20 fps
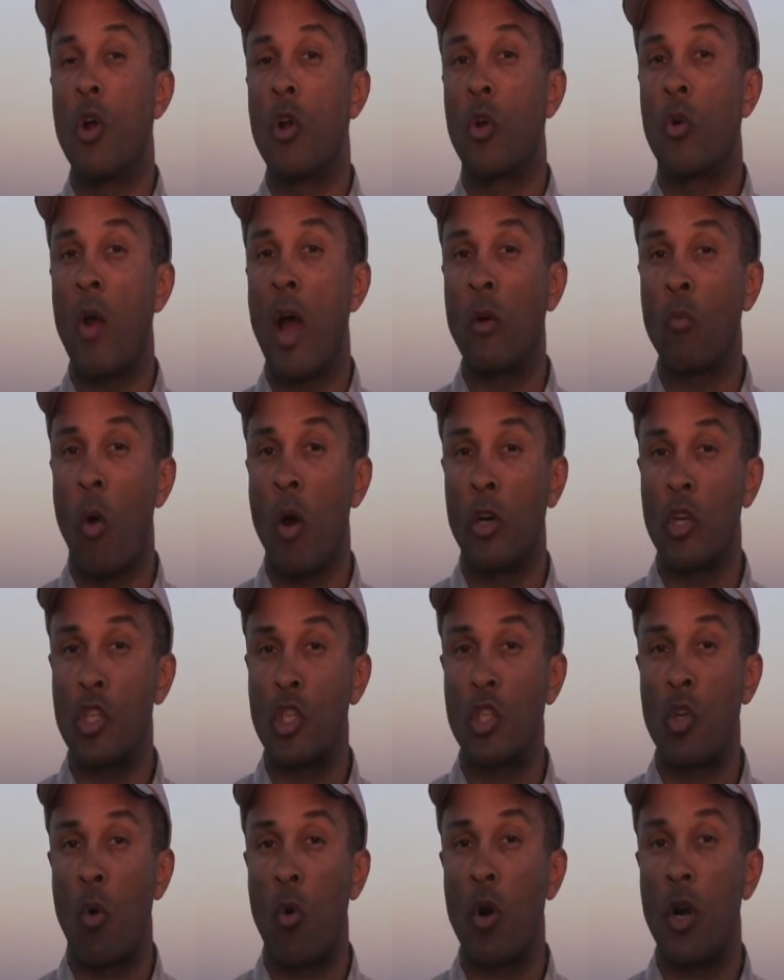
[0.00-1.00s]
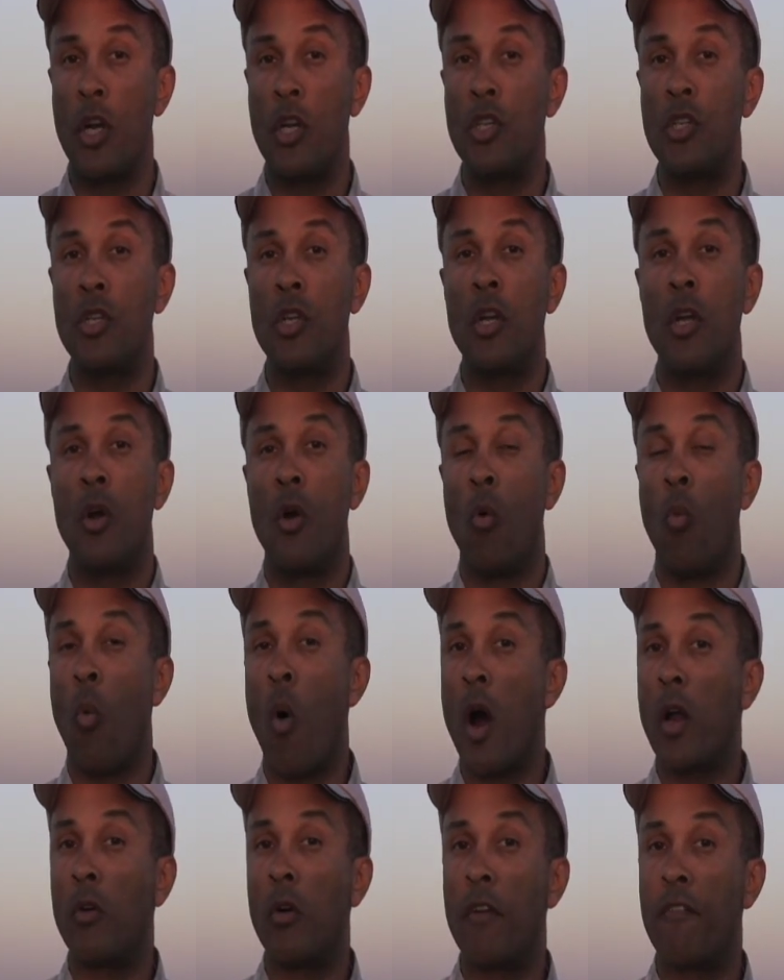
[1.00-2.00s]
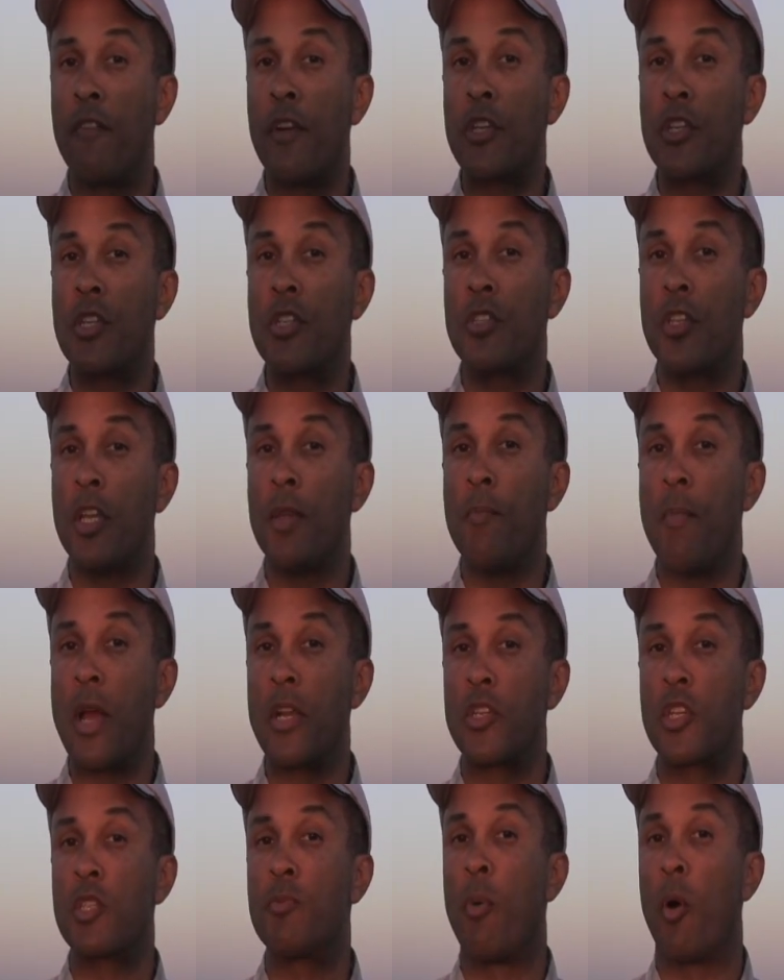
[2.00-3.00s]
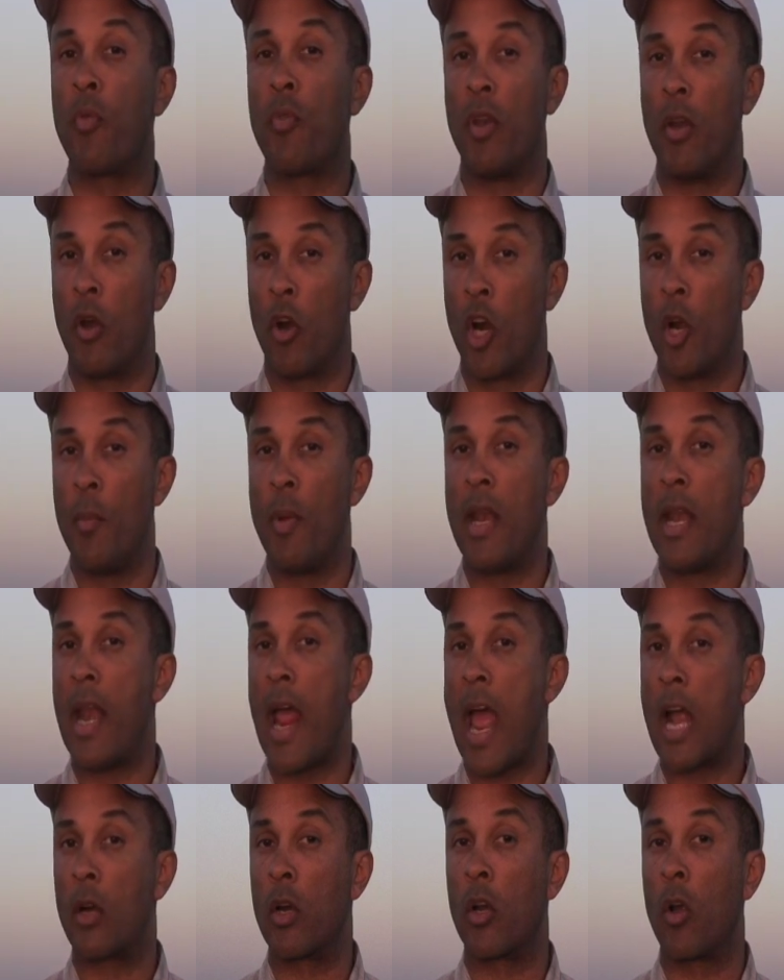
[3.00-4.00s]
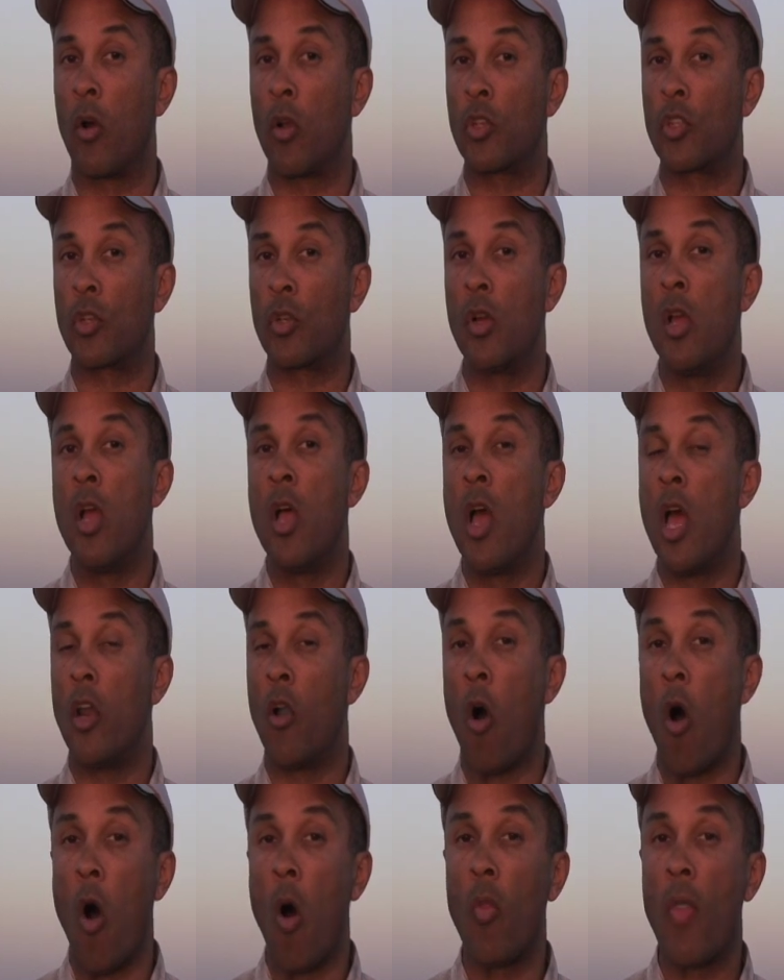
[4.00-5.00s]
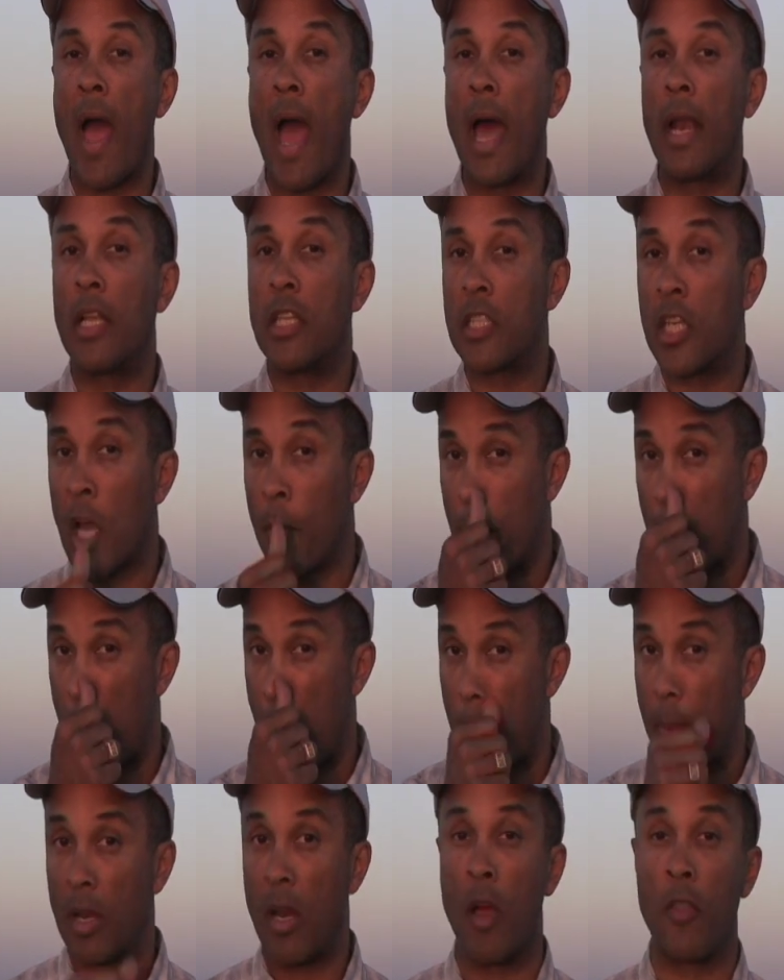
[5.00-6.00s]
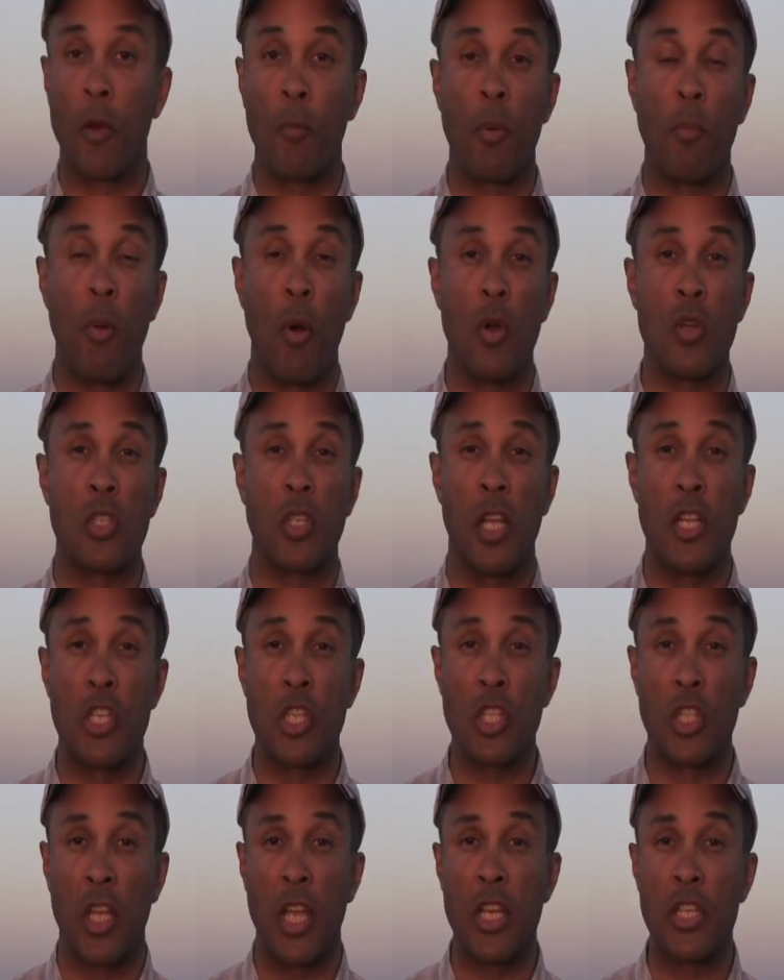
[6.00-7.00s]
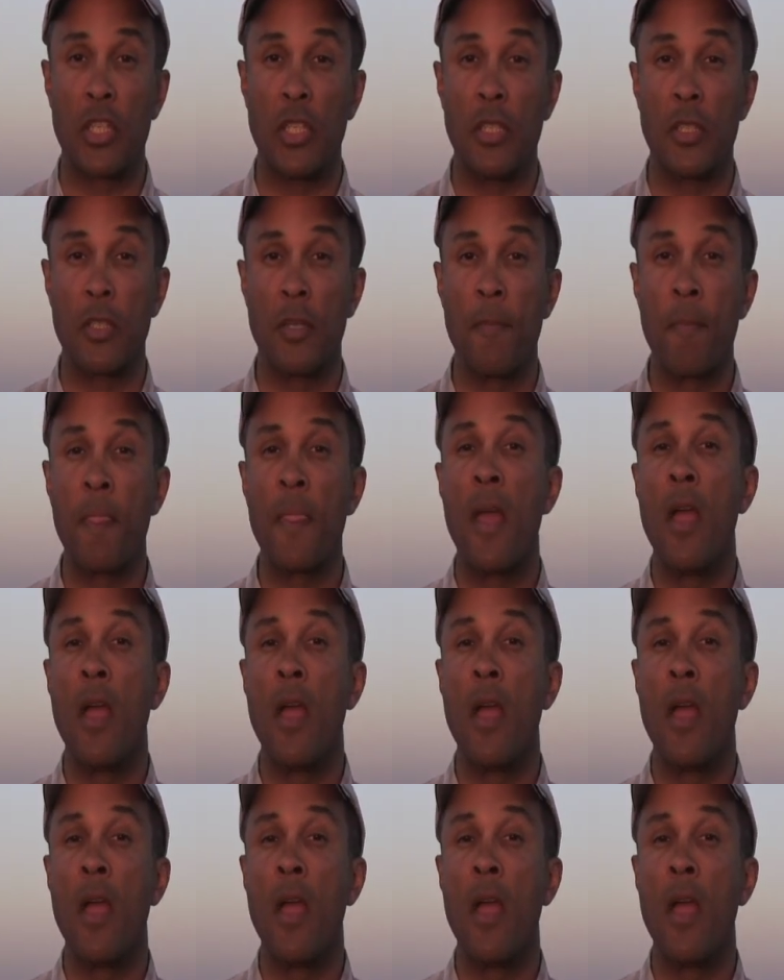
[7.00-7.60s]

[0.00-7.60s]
groundwater storage, water efficiency measures both in urban and agriculture, and all that is coming up in other proposed legislations.